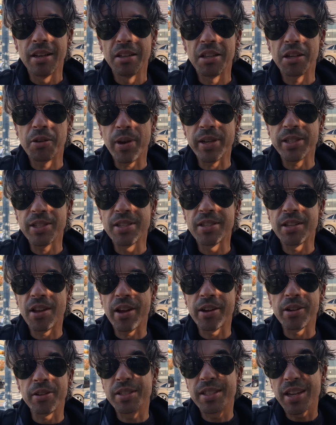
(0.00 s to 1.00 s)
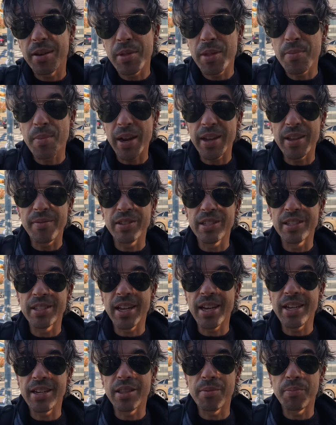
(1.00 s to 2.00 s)
The questions that I got, some of them I'd even
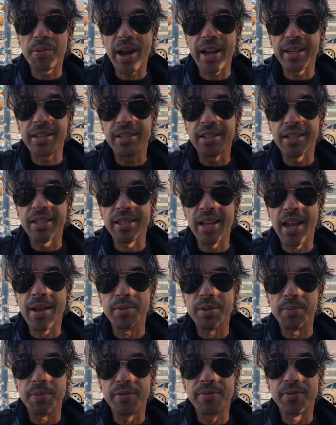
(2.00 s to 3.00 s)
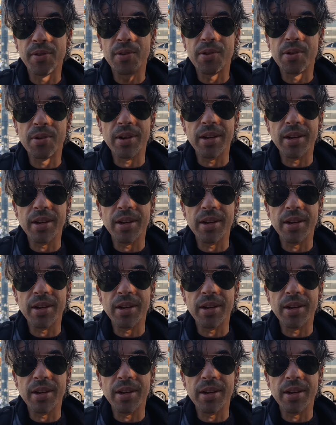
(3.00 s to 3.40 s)
seen in the practice exams before,